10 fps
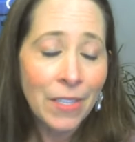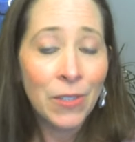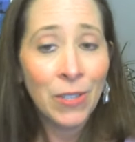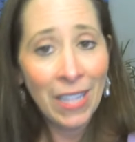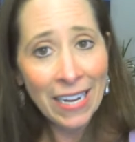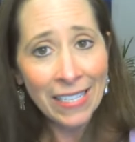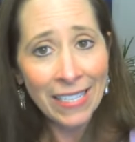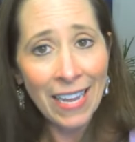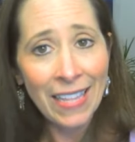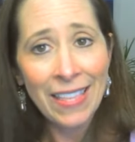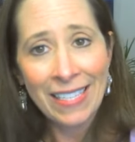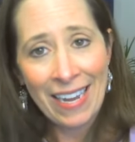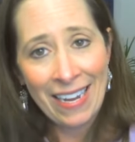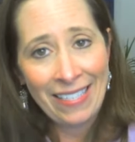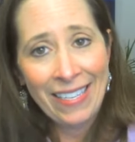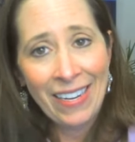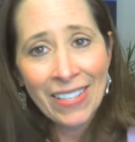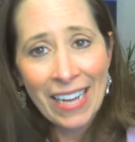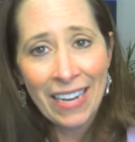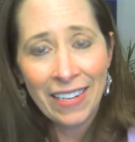So like I said, this
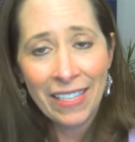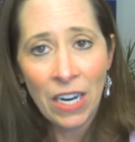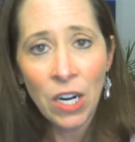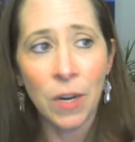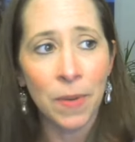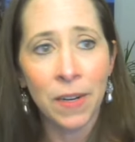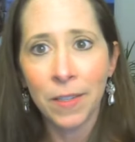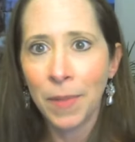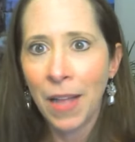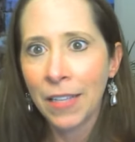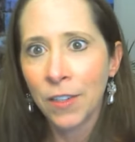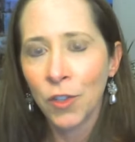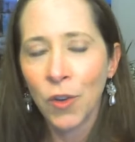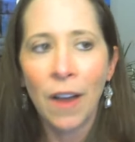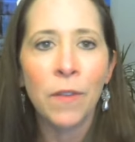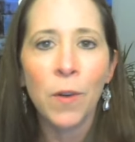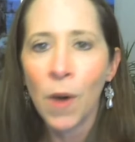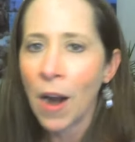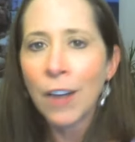sounds kind of scary because plastics are everywhere.